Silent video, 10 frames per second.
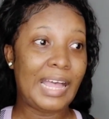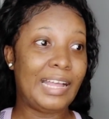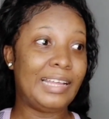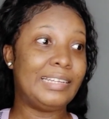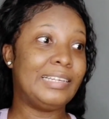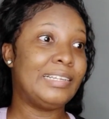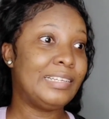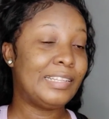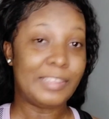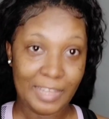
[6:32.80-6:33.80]

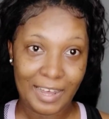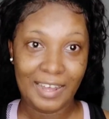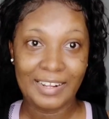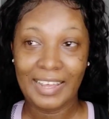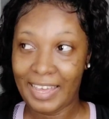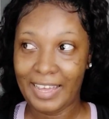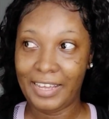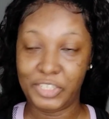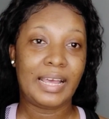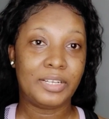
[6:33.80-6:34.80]
and thought,
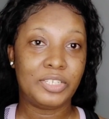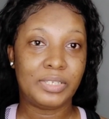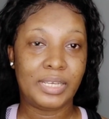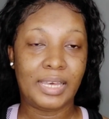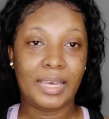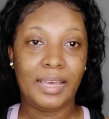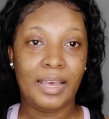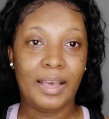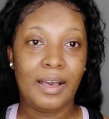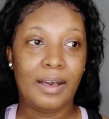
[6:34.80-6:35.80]
hey, I can actually